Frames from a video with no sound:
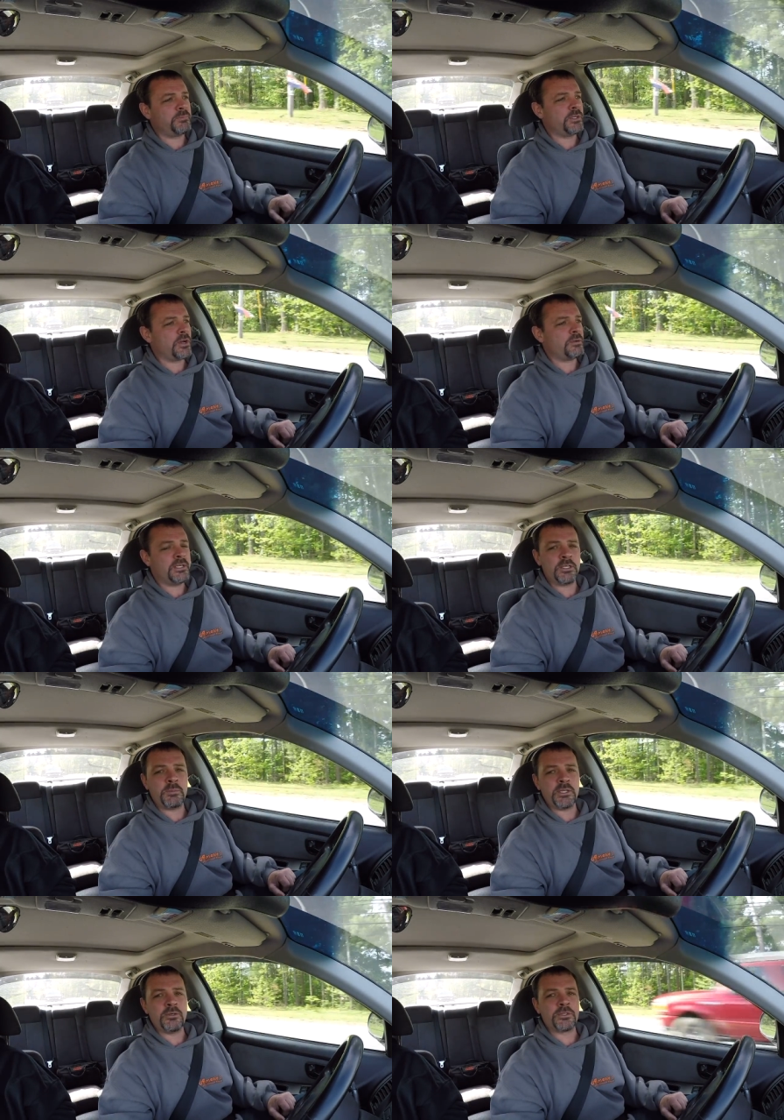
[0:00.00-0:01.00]
you know, needed
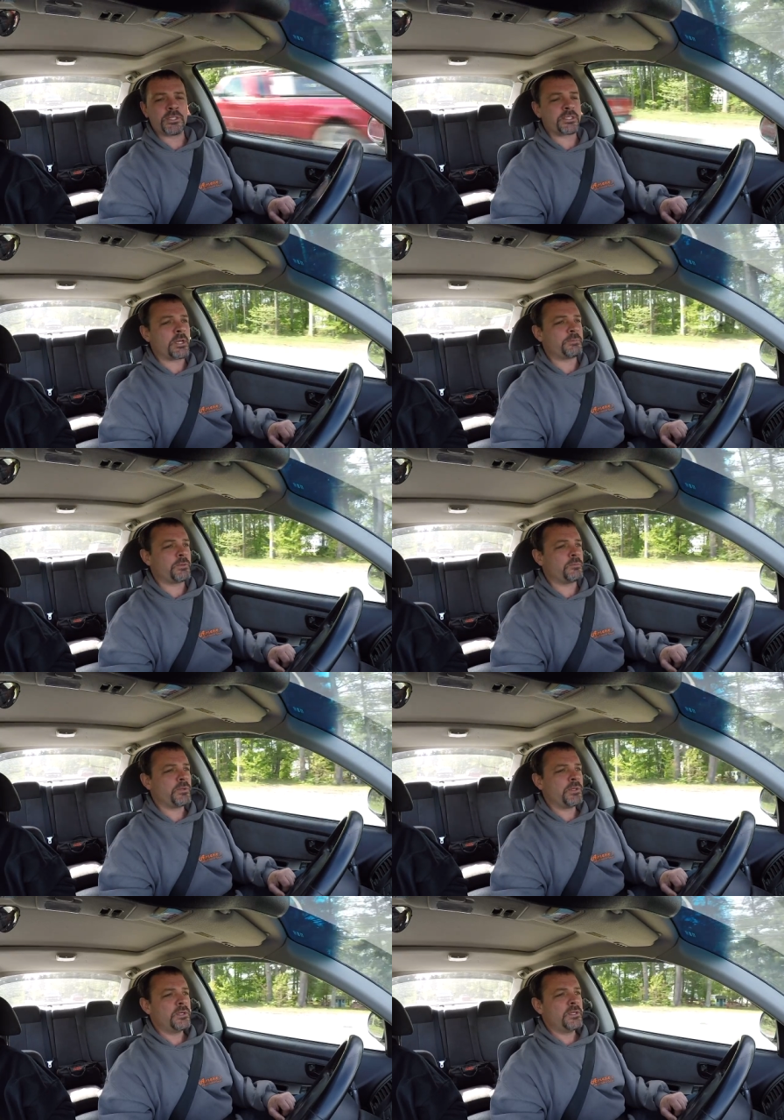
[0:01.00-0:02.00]
to be used as something
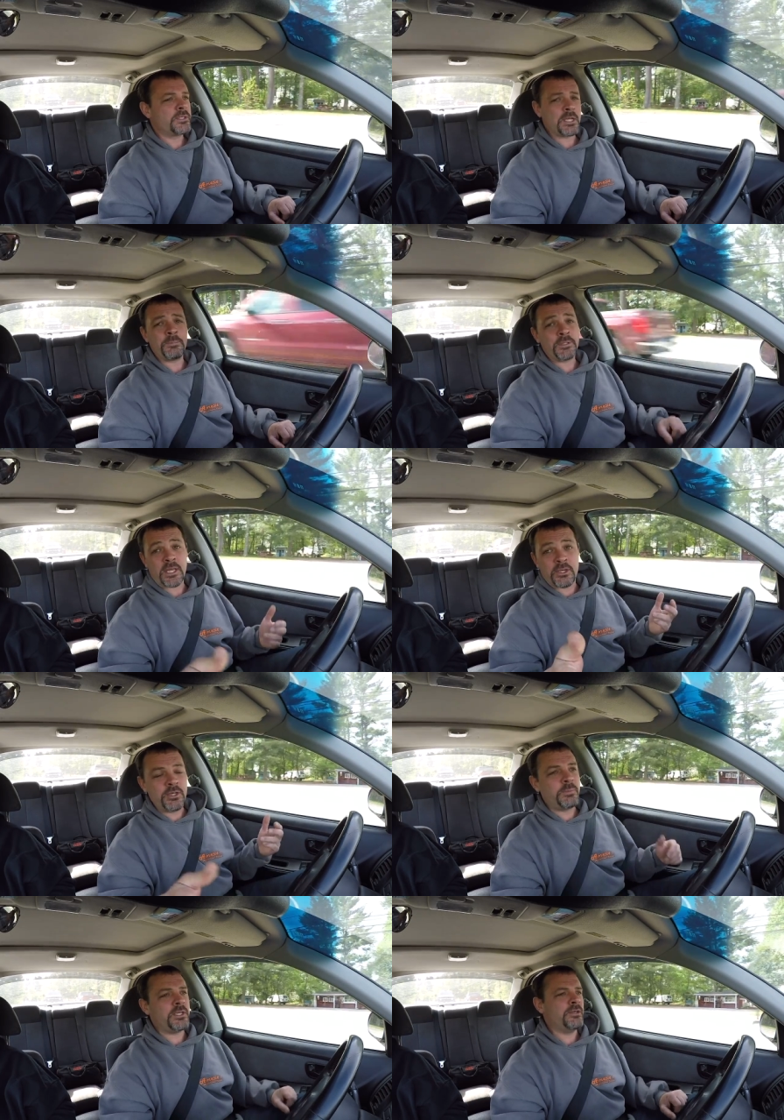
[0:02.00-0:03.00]
that
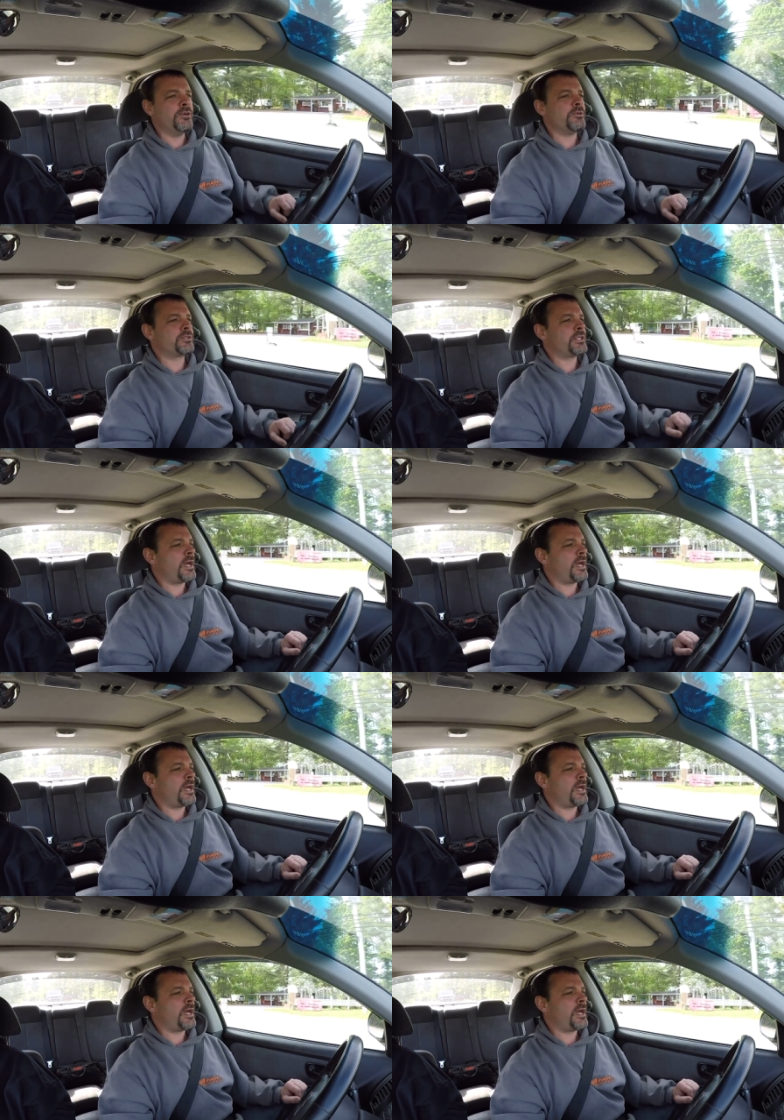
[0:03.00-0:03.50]
could be used.